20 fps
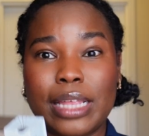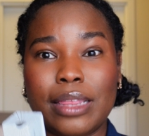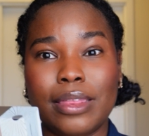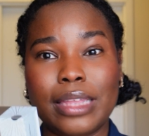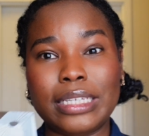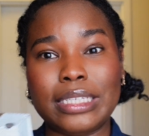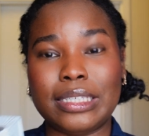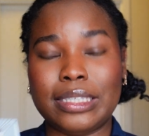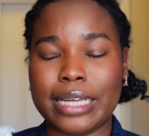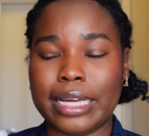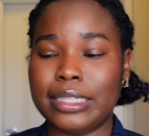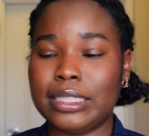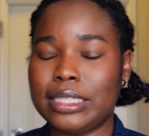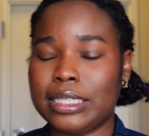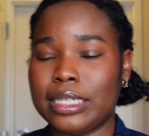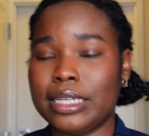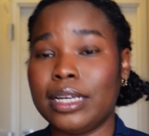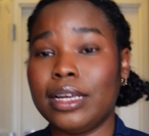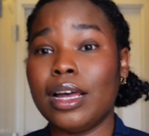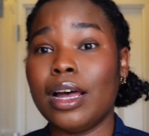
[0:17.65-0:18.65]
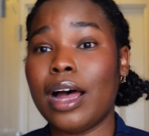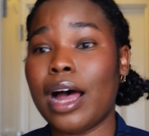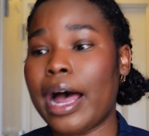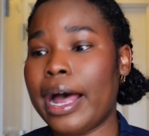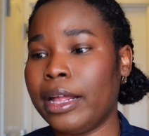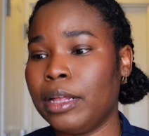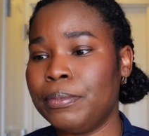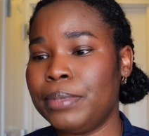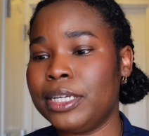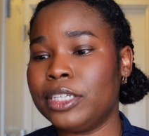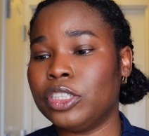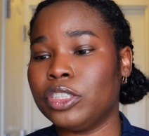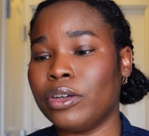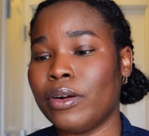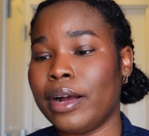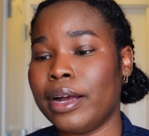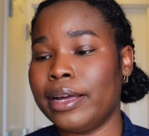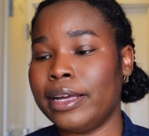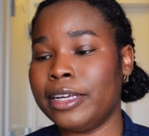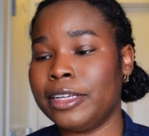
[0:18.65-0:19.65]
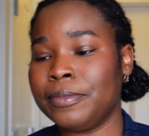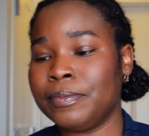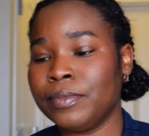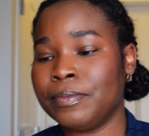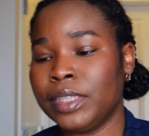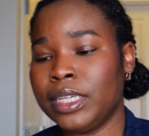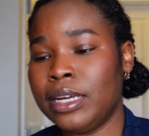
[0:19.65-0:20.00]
In this set, I'll be trying